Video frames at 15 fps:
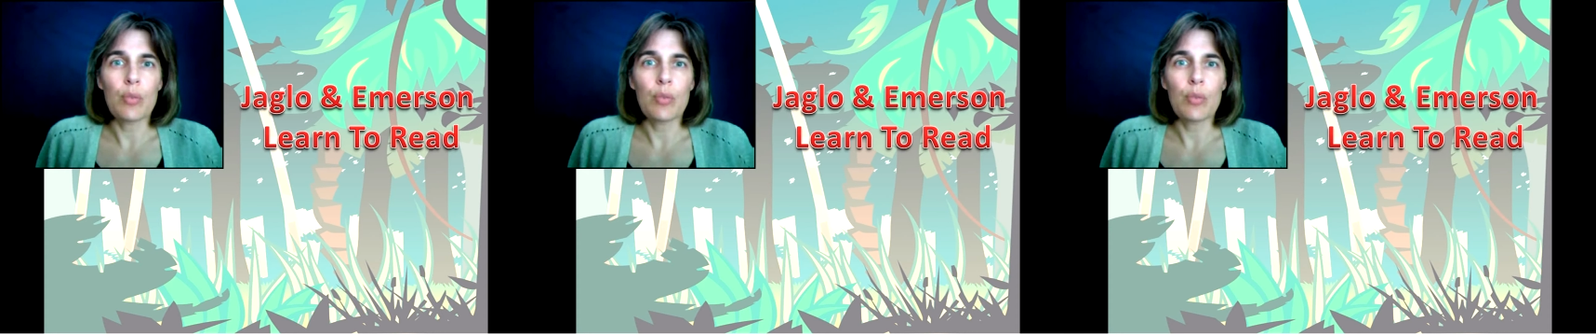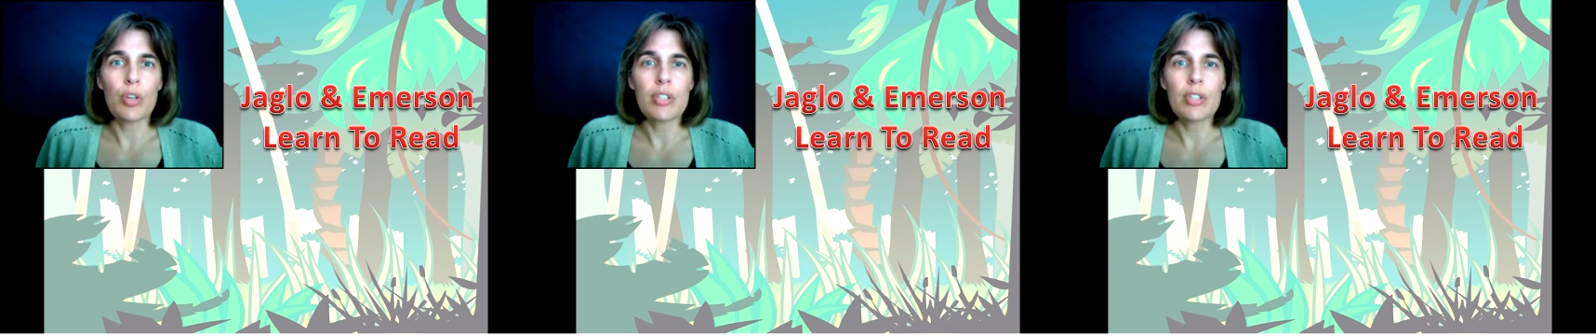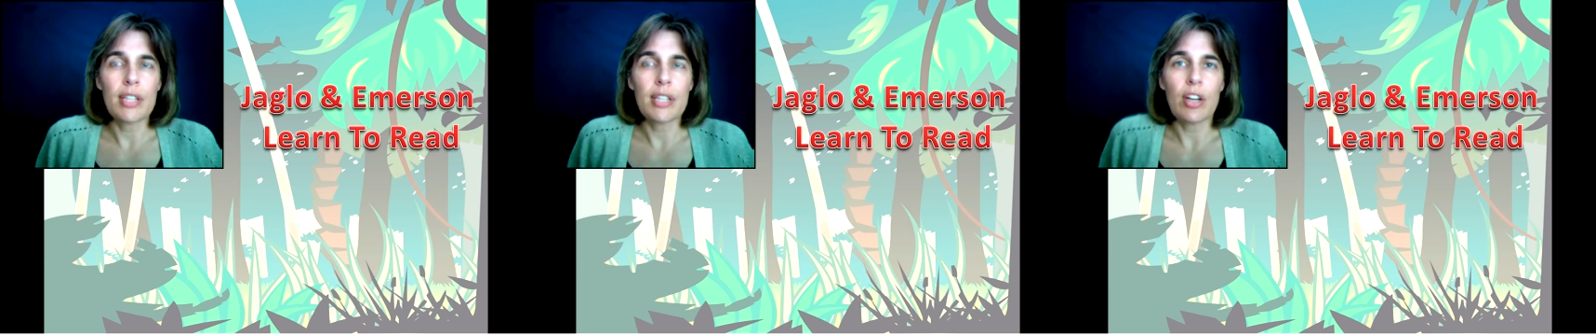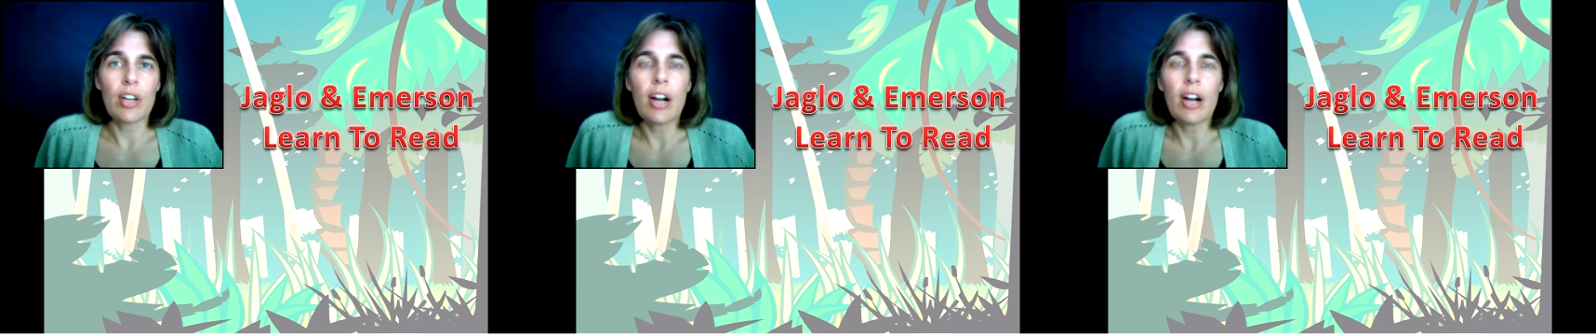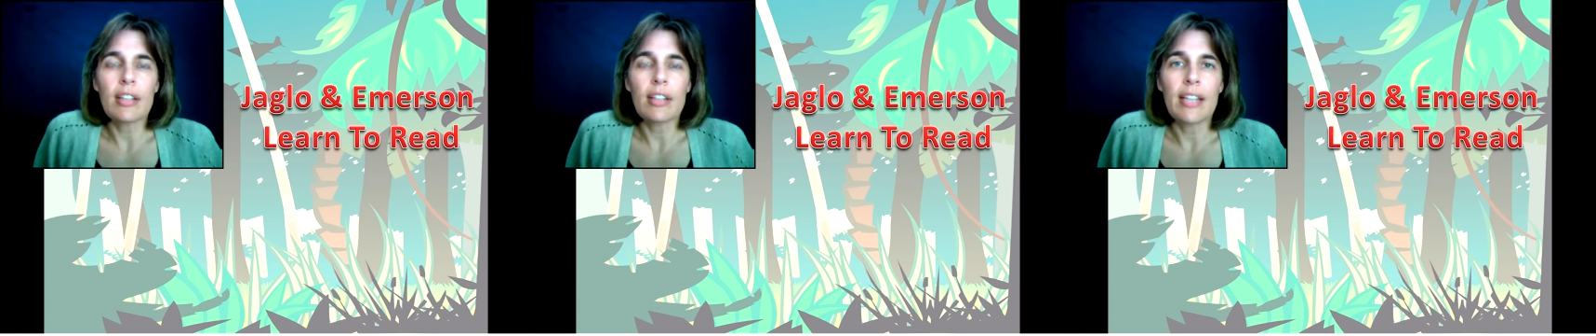words that they're
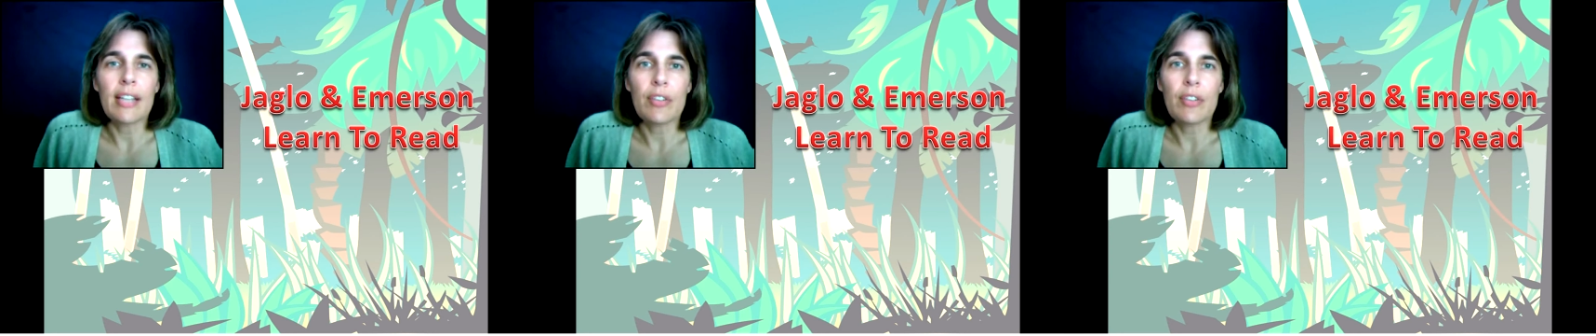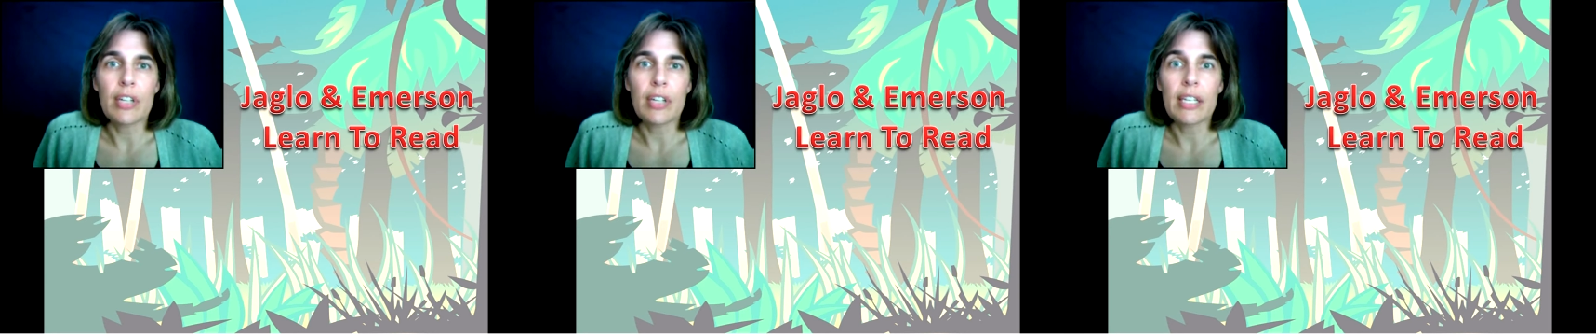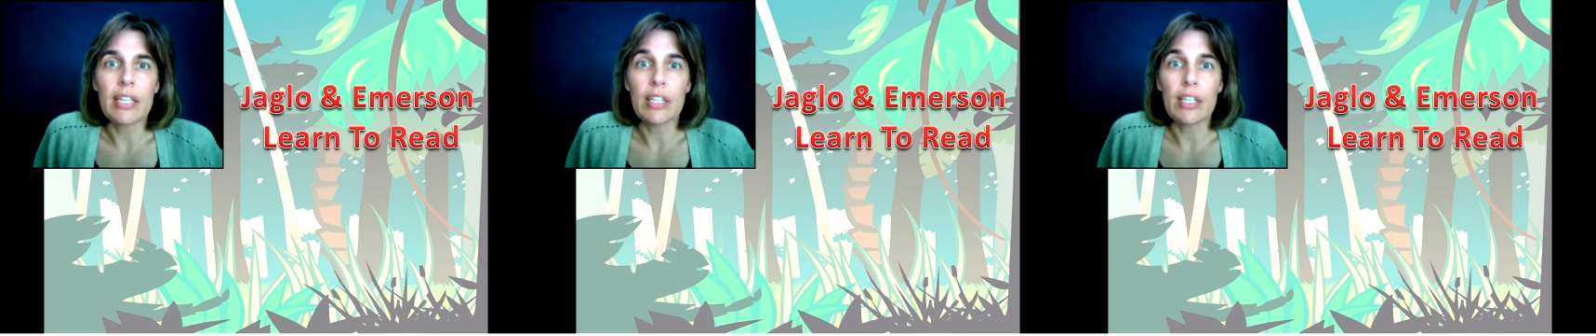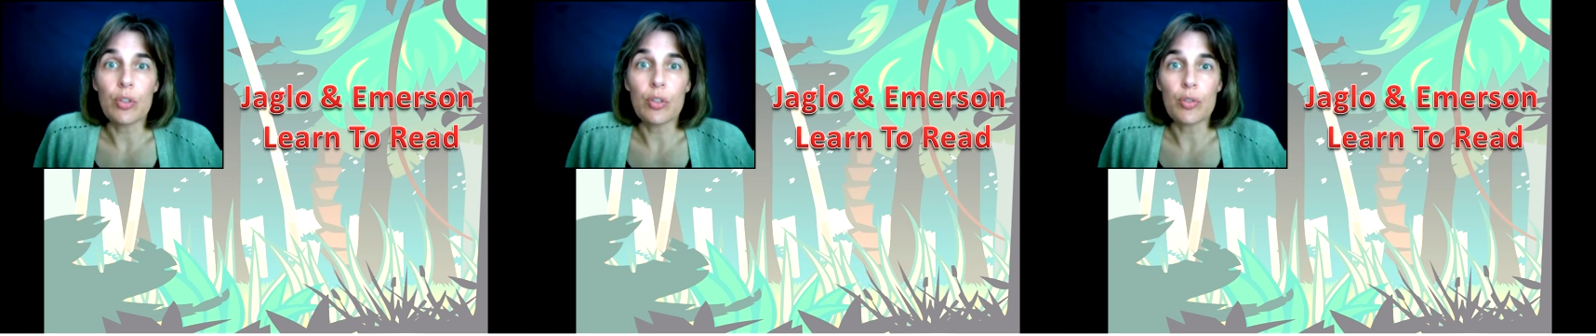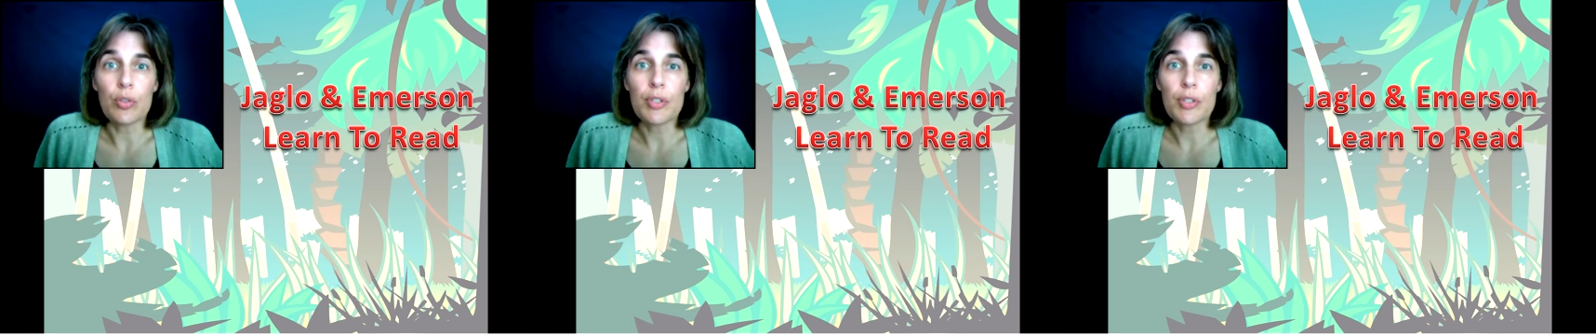hardly ever going to
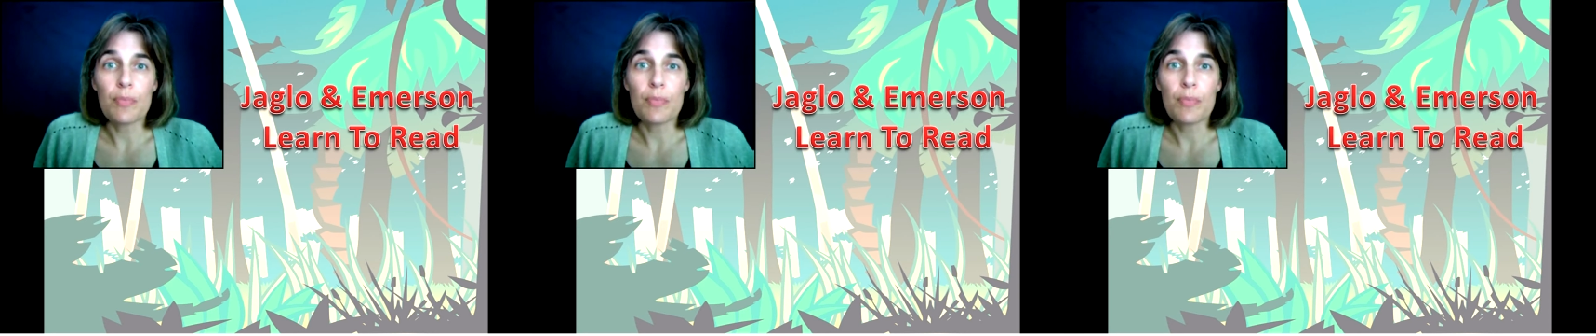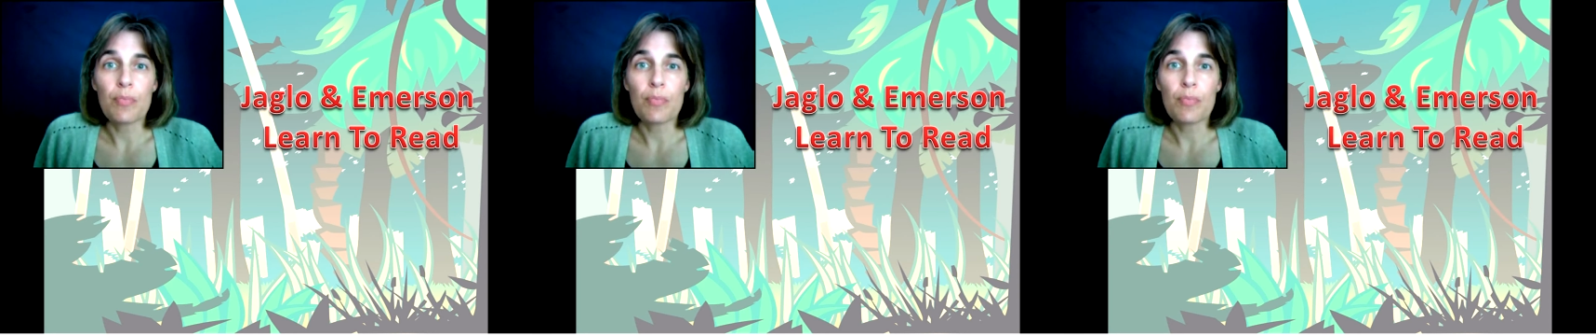use.